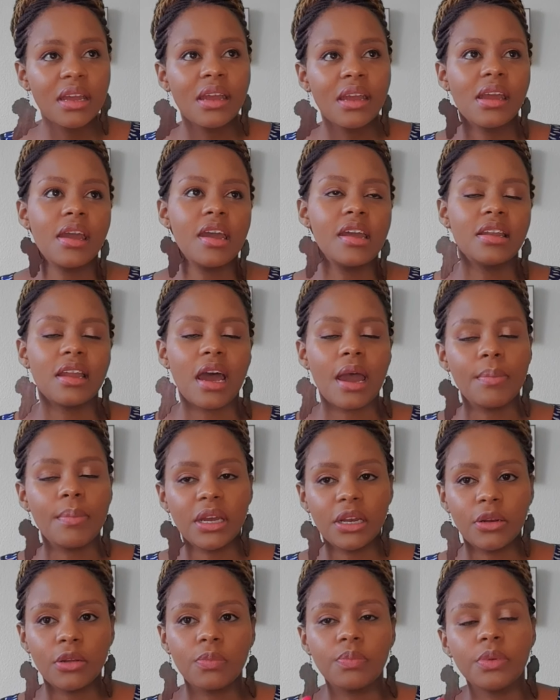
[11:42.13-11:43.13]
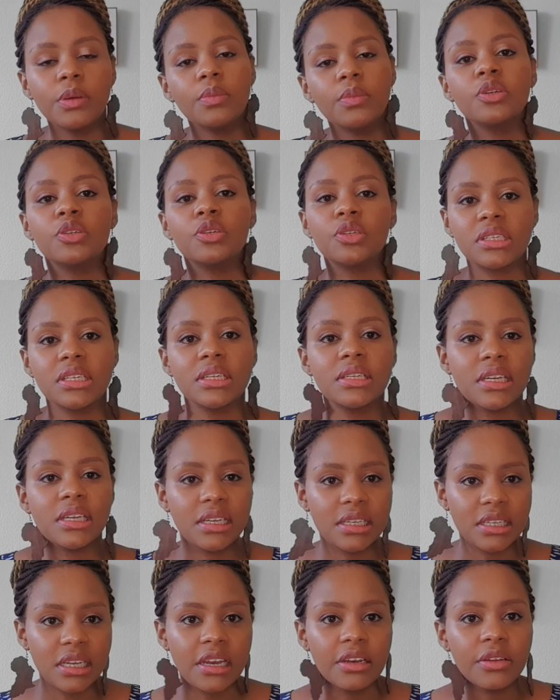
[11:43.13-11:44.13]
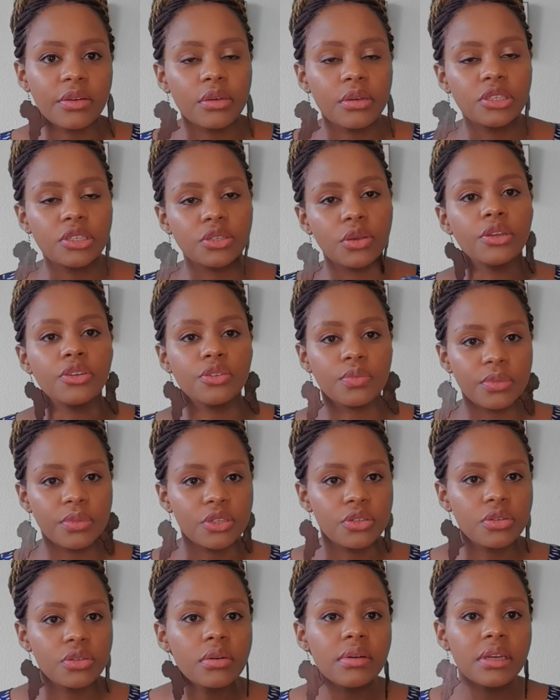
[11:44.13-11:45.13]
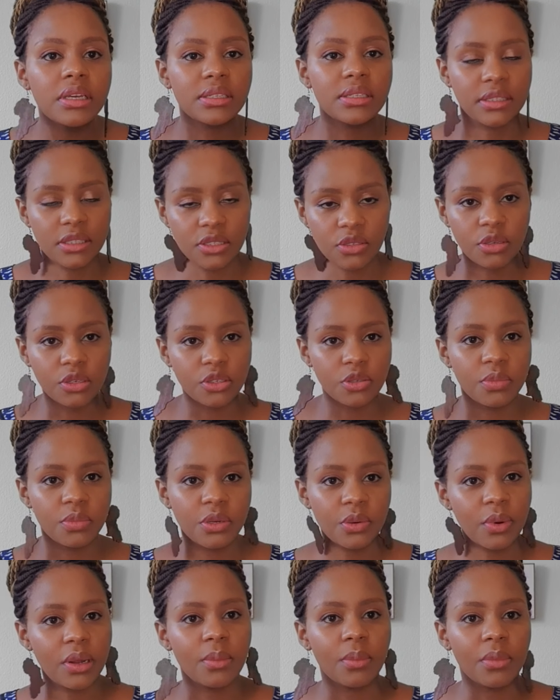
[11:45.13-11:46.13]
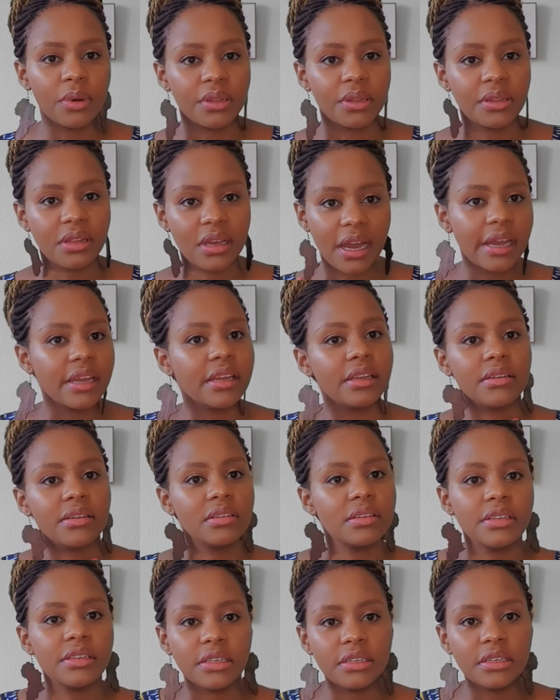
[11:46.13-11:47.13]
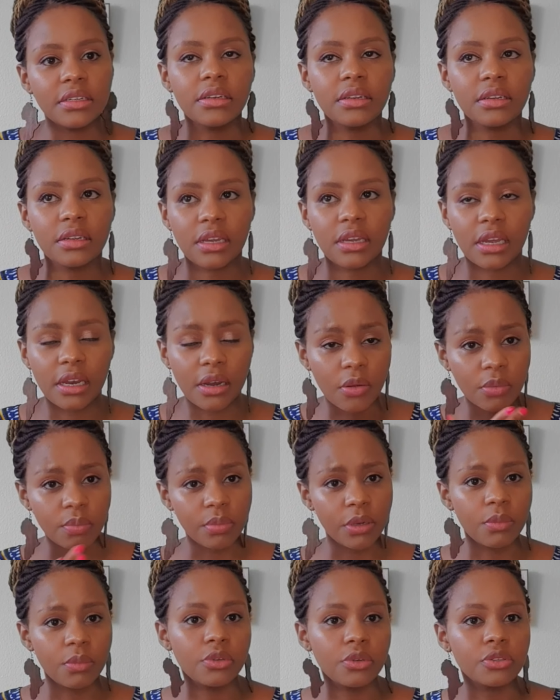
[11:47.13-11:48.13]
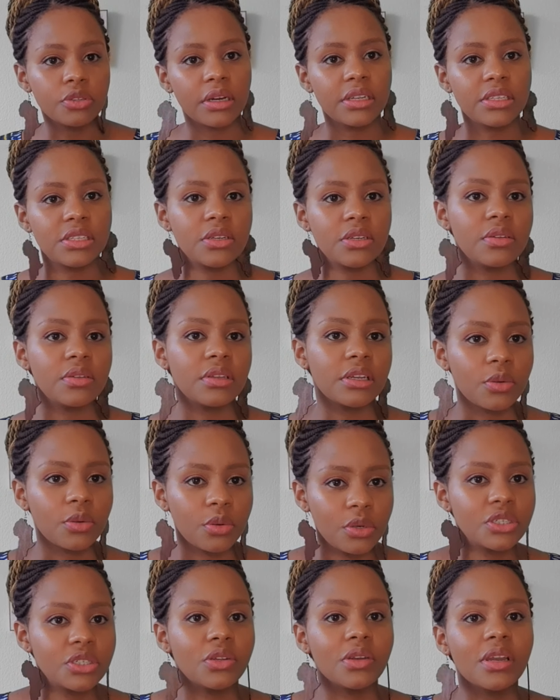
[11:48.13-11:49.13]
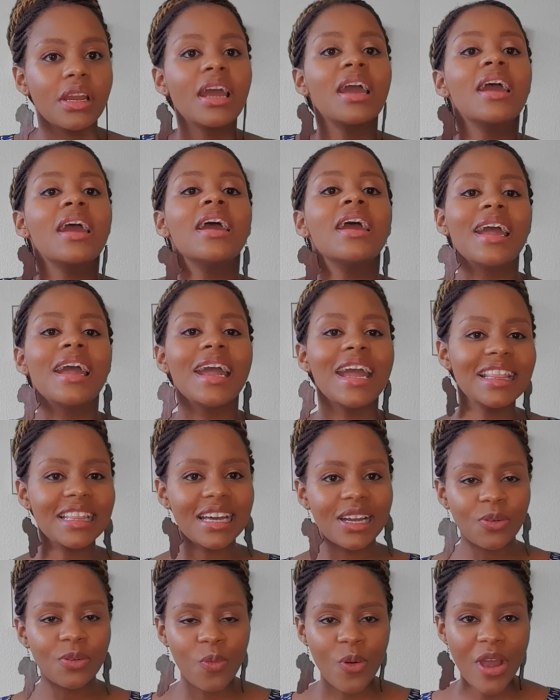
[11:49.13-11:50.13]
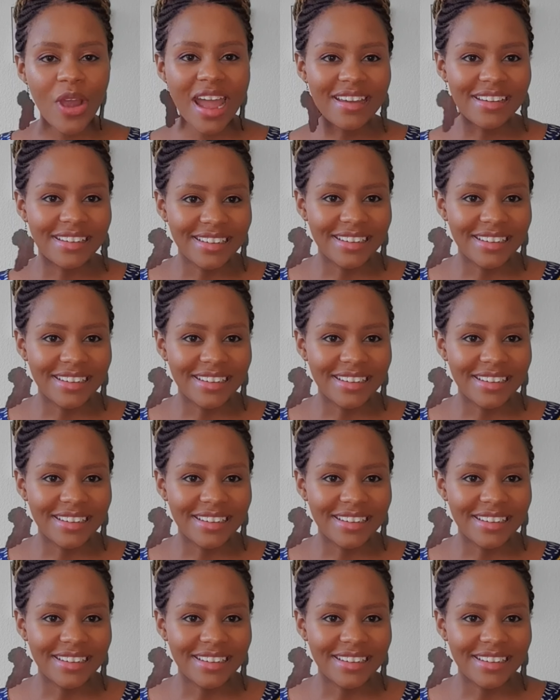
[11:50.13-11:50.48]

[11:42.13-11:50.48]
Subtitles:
And I might not be able to sit here and tell you it's going to be 2 weeks, it's going to be 1 month. I really cannot be able to answer you that question in that way.